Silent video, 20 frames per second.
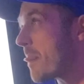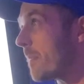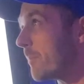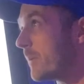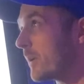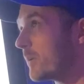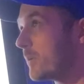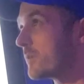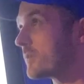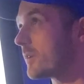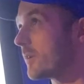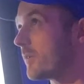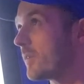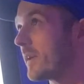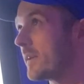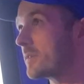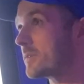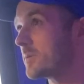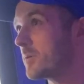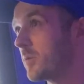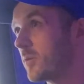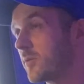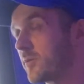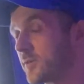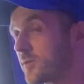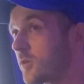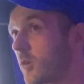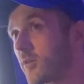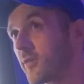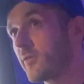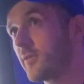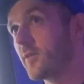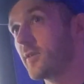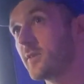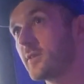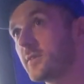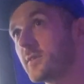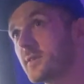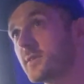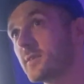but also thanks to all the
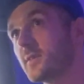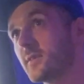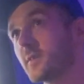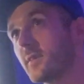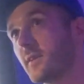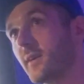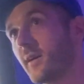photographers